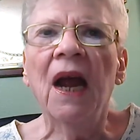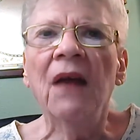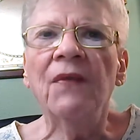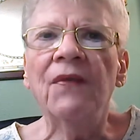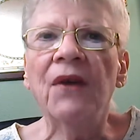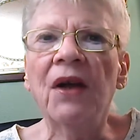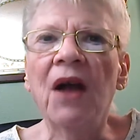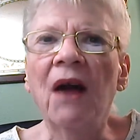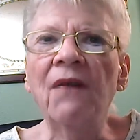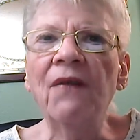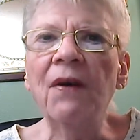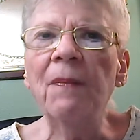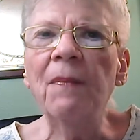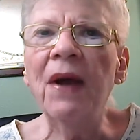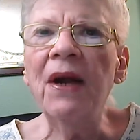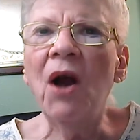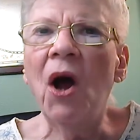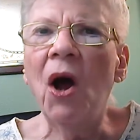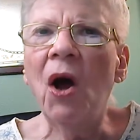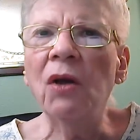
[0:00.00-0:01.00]
the
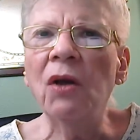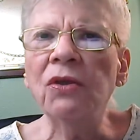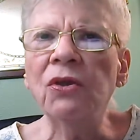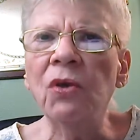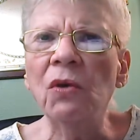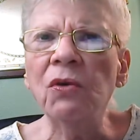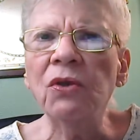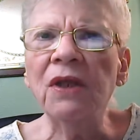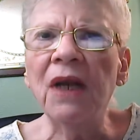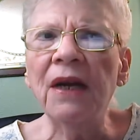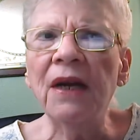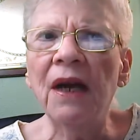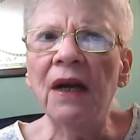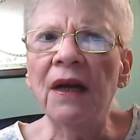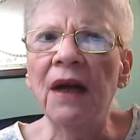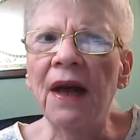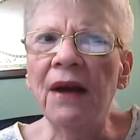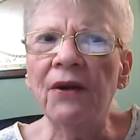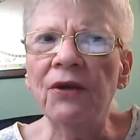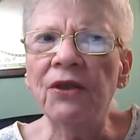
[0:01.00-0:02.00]
government also sent a
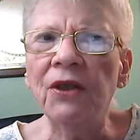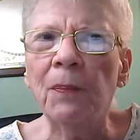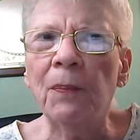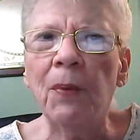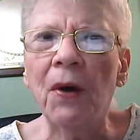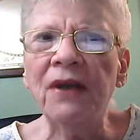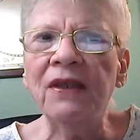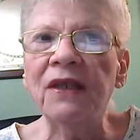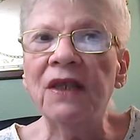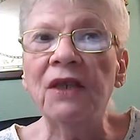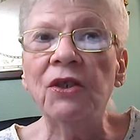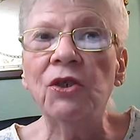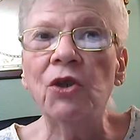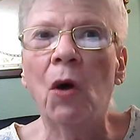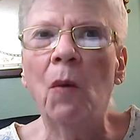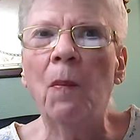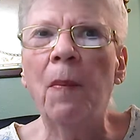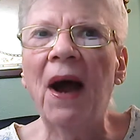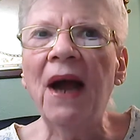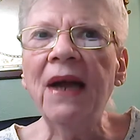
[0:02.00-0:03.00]
letter to President
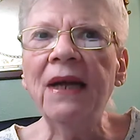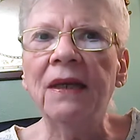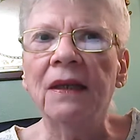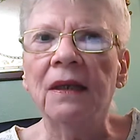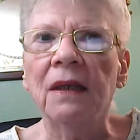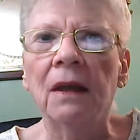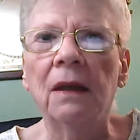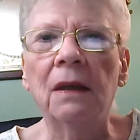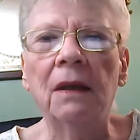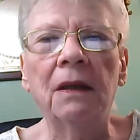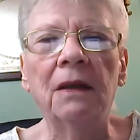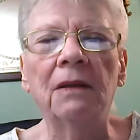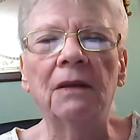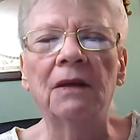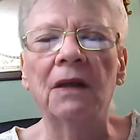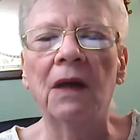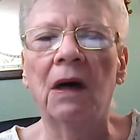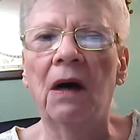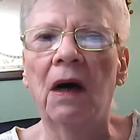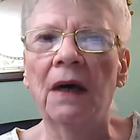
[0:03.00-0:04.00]
Joe Biden, oh
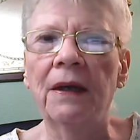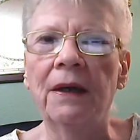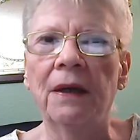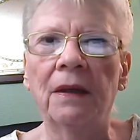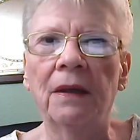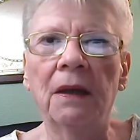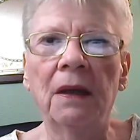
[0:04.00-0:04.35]
God,